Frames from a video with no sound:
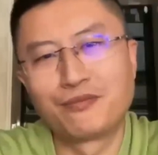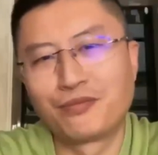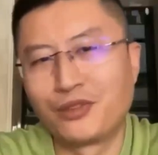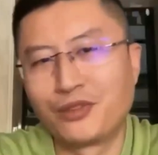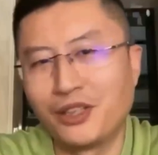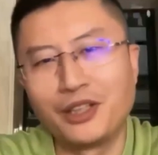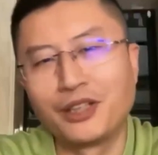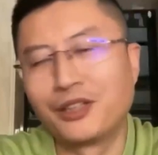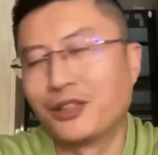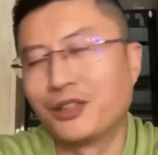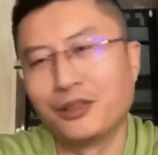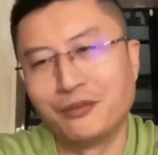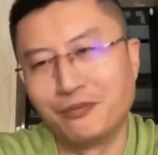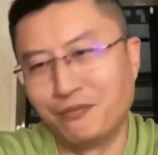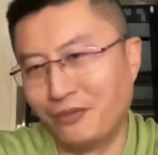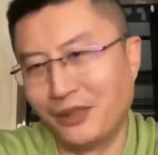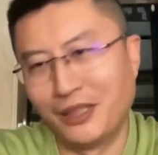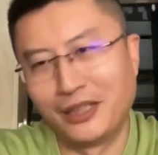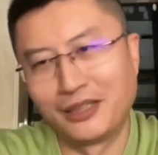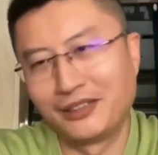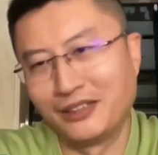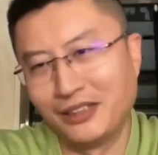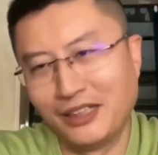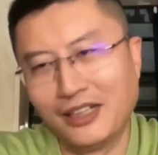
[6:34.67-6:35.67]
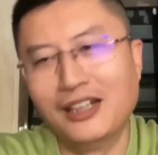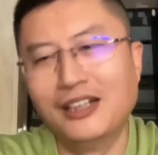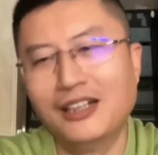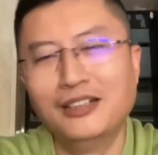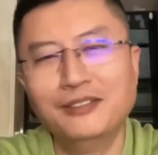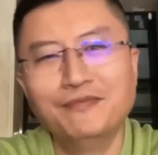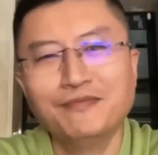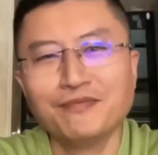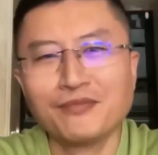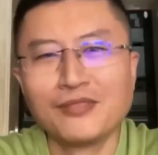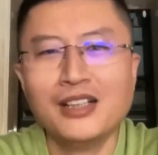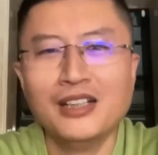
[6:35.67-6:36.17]
pretty good, but
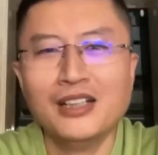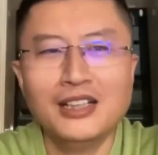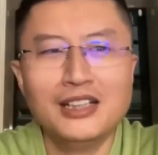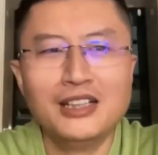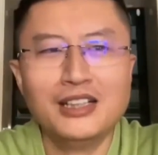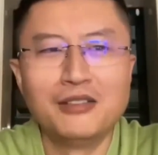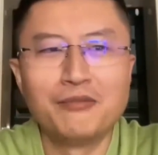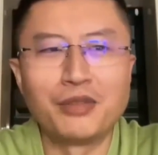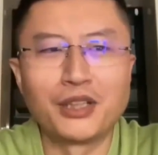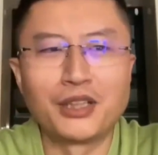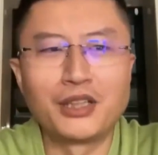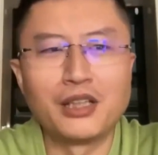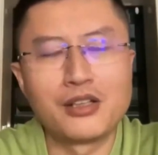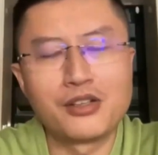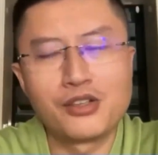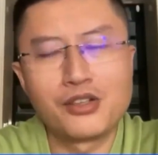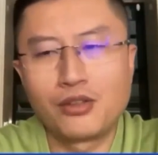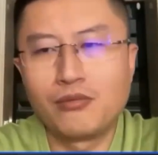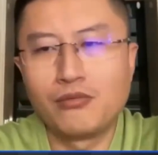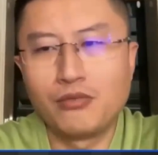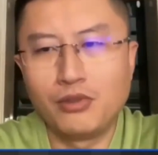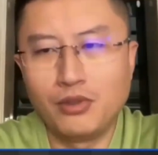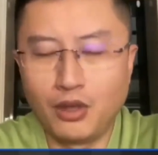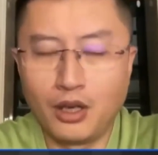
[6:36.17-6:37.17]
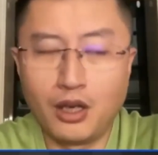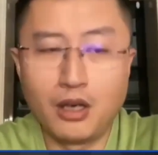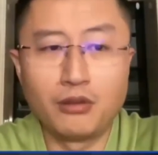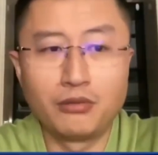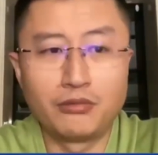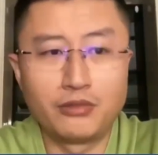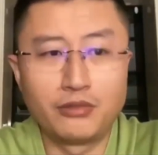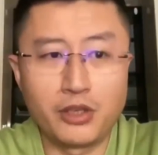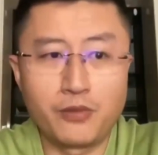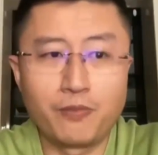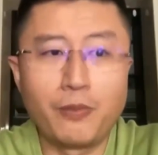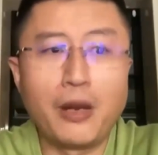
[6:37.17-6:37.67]
because,
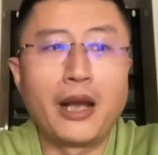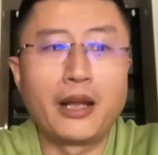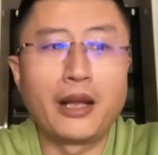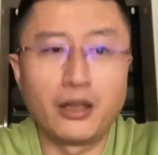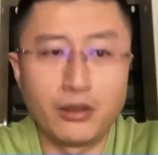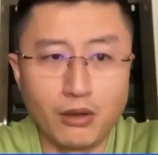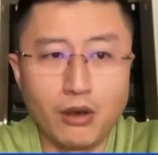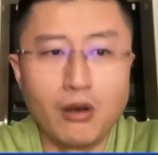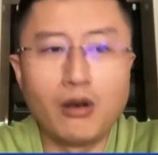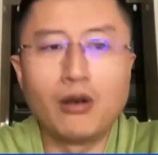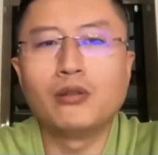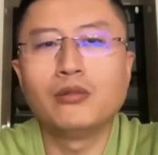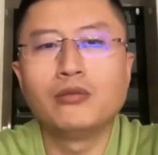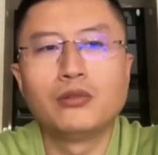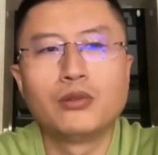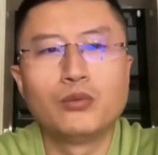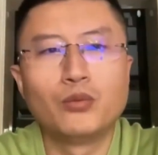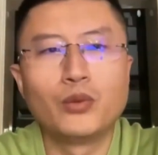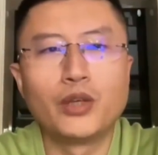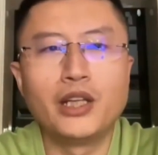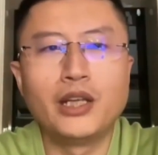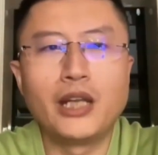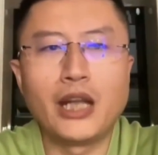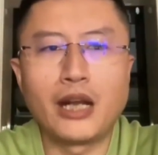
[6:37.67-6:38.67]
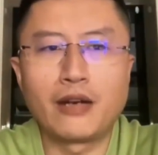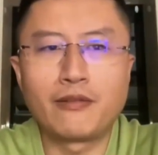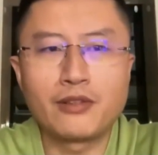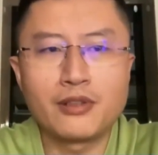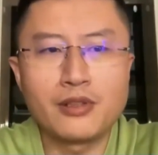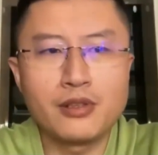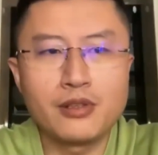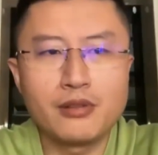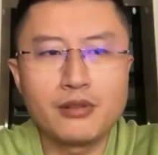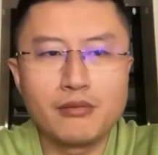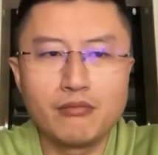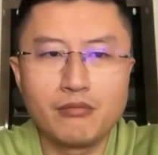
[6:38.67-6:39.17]
despite it all, we
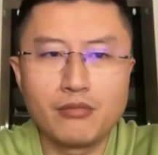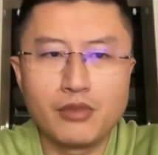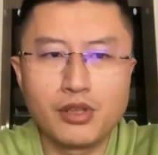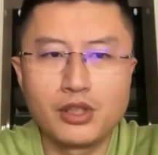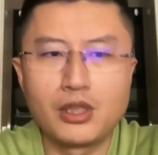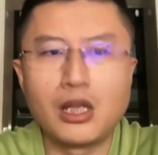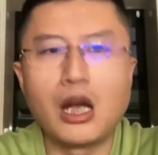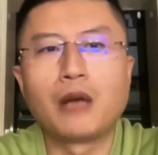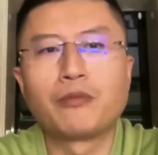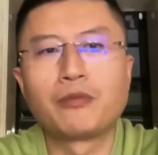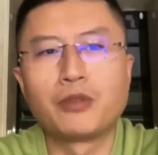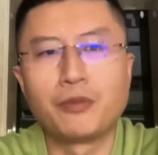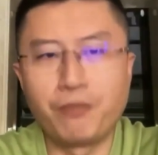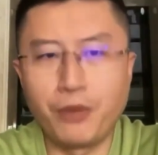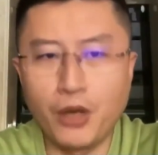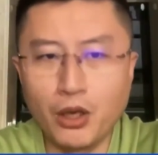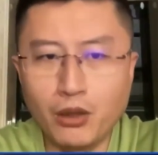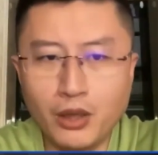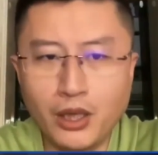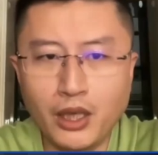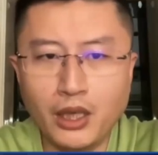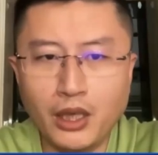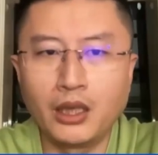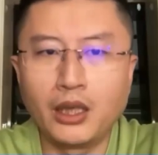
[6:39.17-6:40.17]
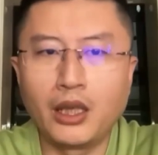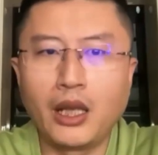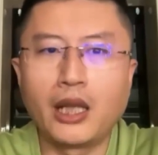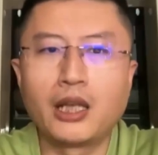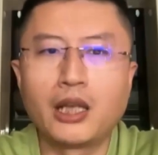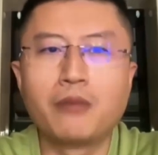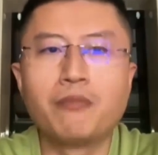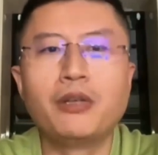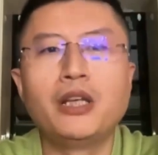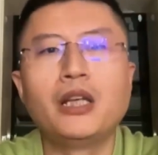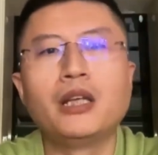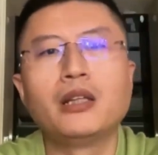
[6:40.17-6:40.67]
never stopped building
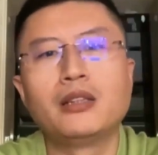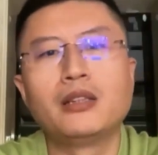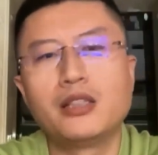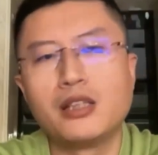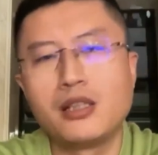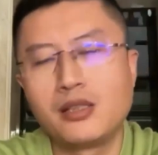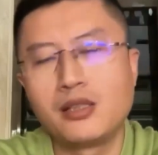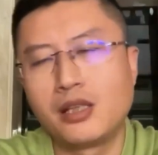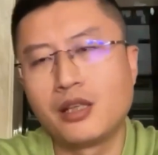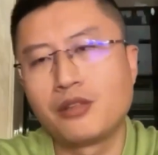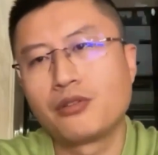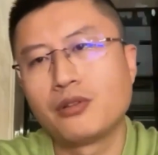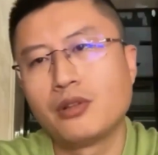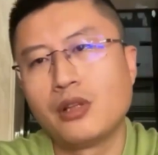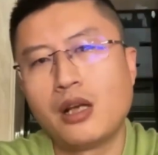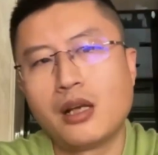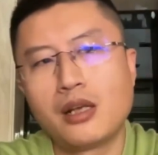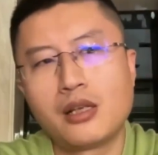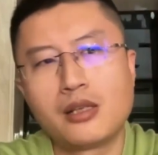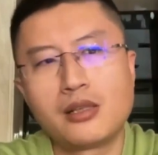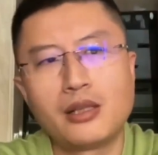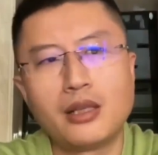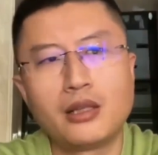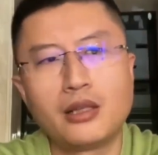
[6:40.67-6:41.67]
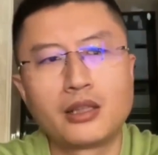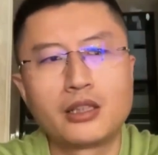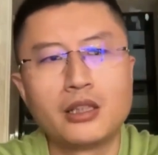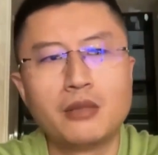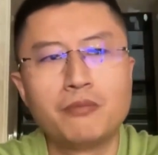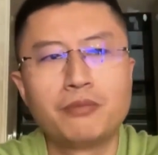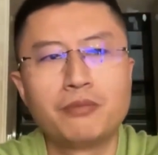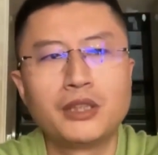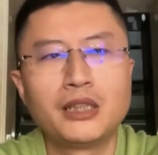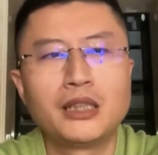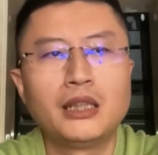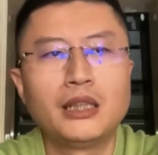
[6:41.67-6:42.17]
and being decentralized and
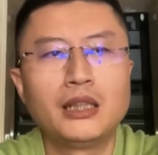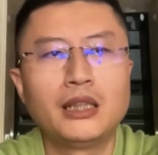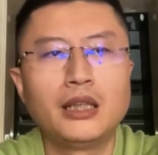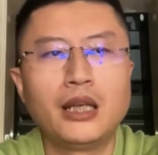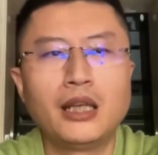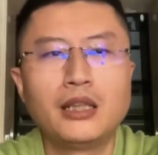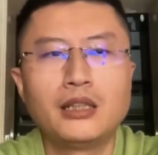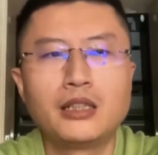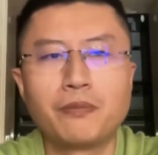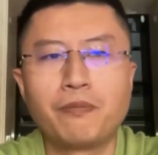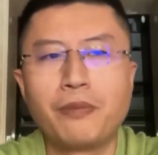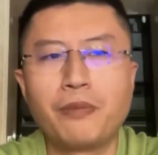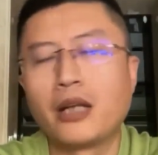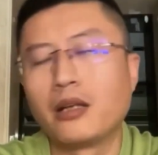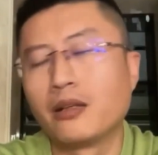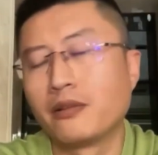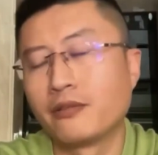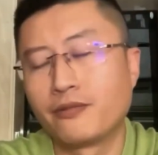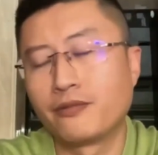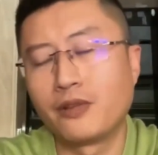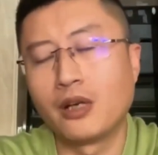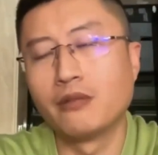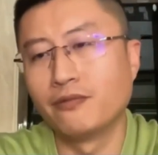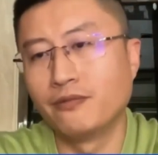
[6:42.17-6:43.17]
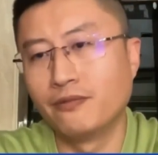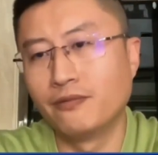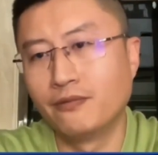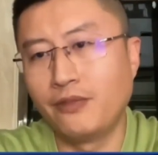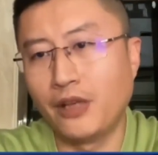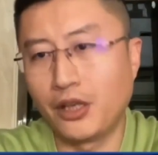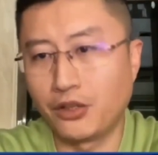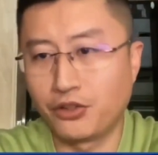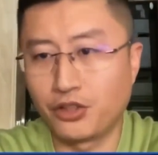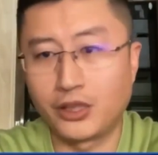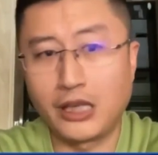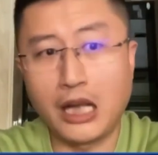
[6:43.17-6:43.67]
completely independent from
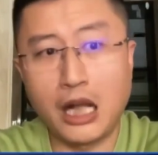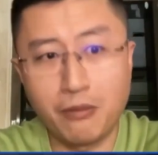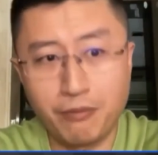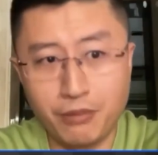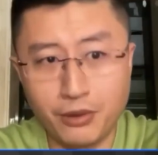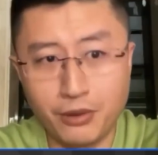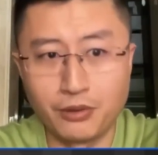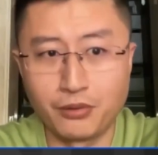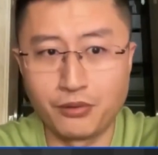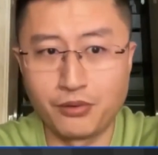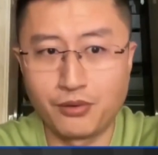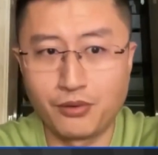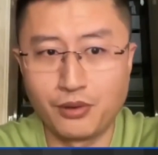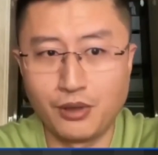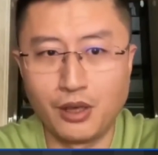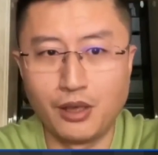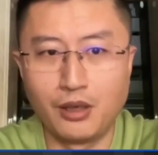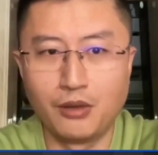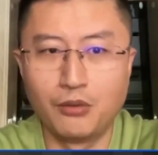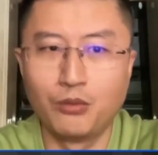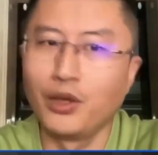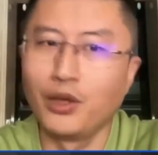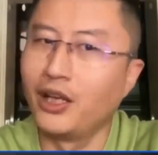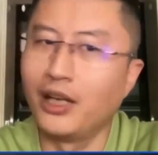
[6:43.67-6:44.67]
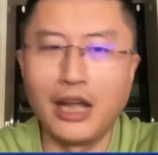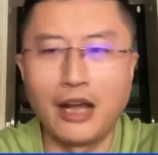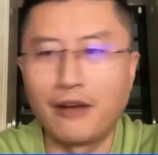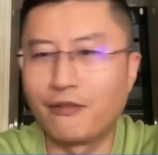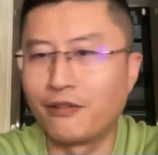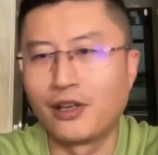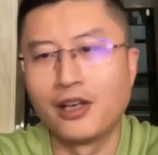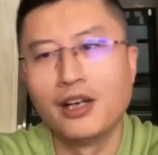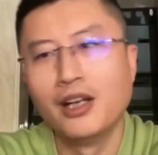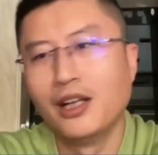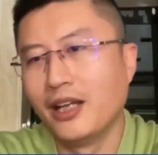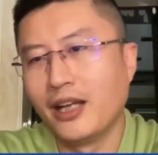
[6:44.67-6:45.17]
venture capitals. We
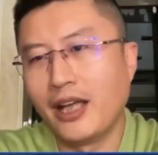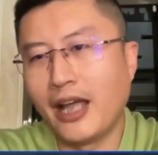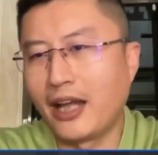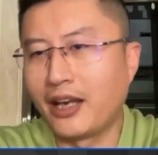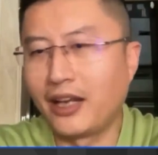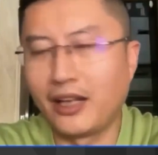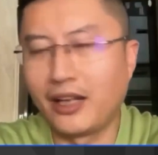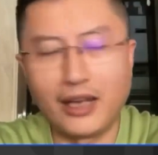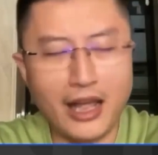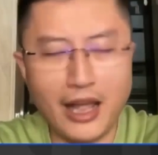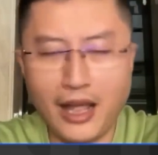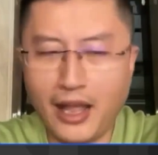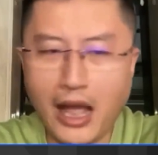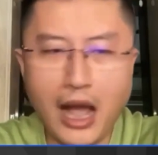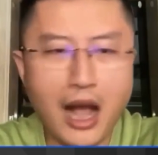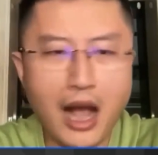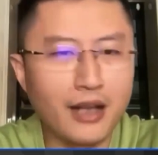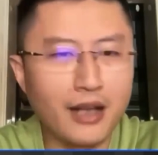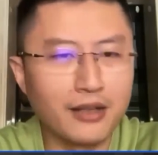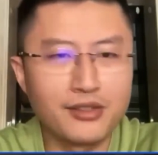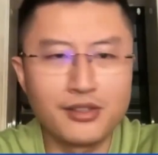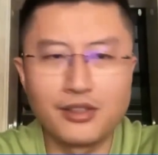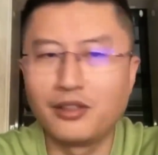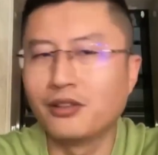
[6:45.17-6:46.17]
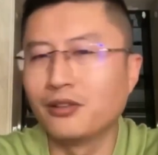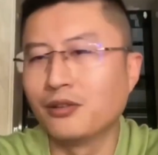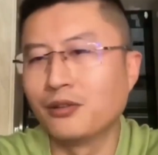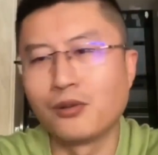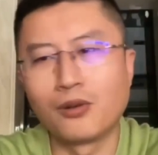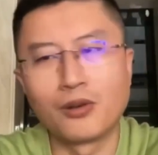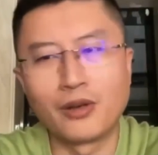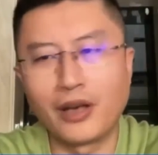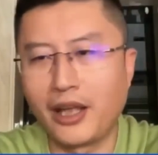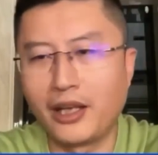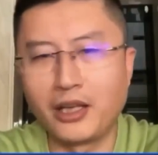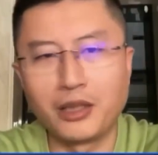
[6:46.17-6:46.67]
never had an ICO
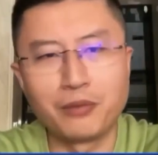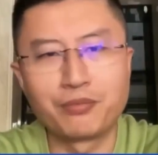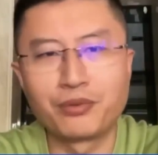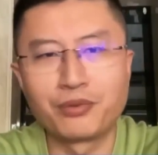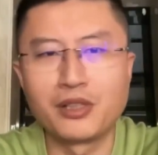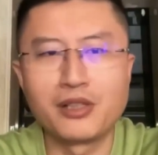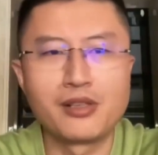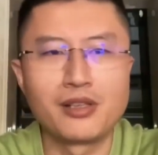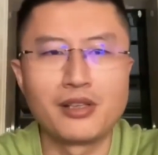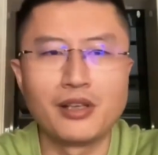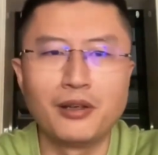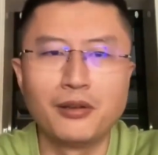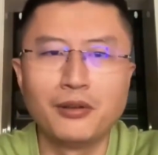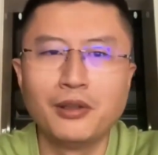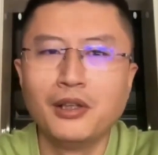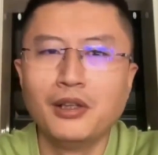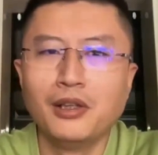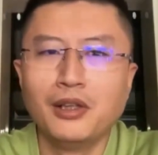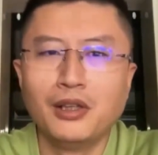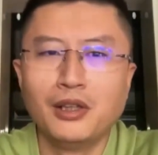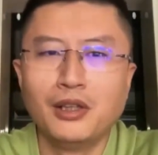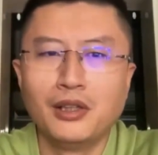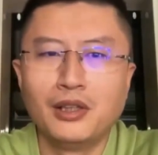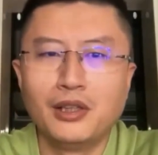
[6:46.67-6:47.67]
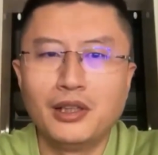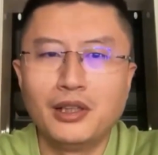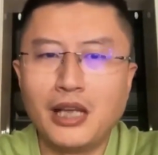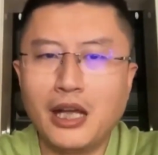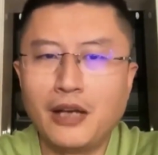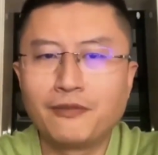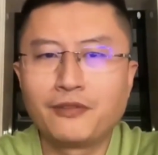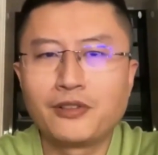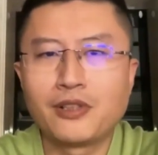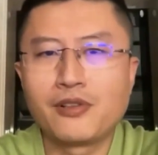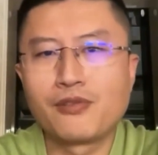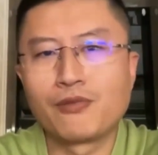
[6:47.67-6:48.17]
or any pre-sale,
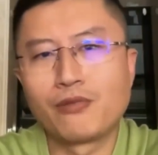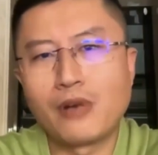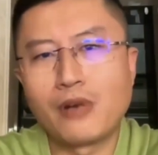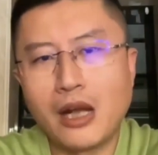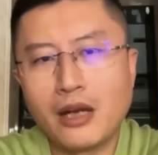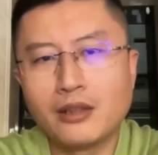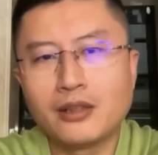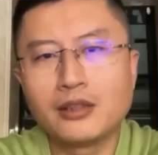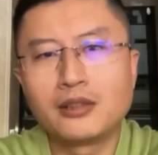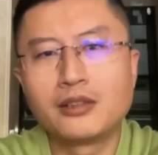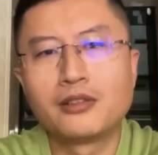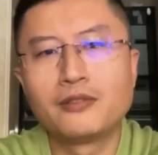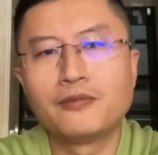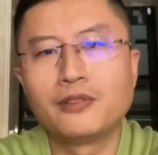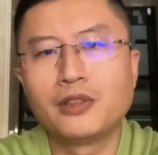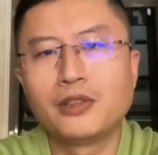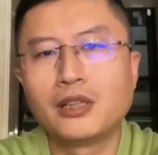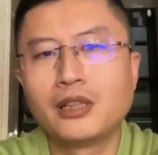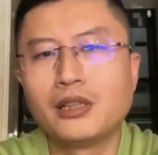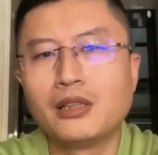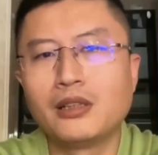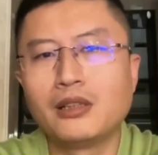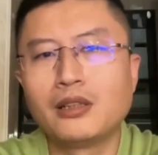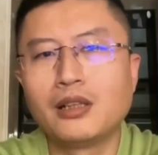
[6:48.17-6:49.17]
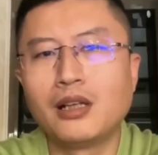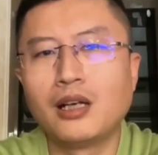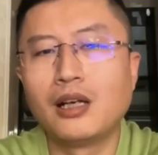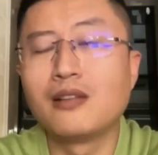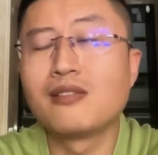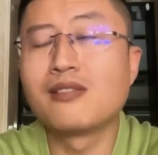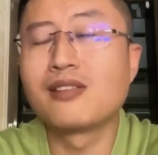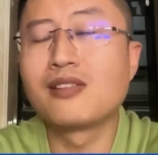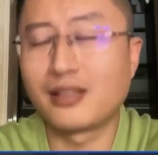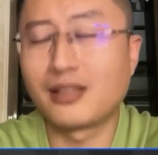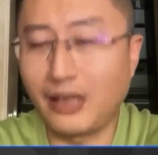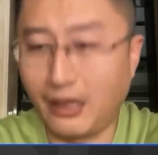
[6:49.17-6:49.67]
left us relatively
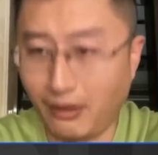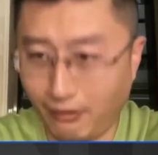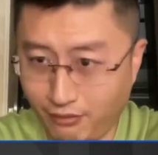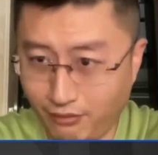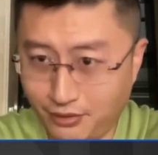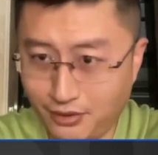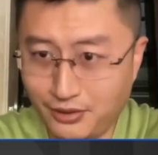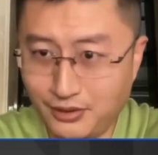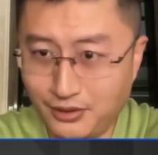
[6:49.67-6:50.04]
unscathed.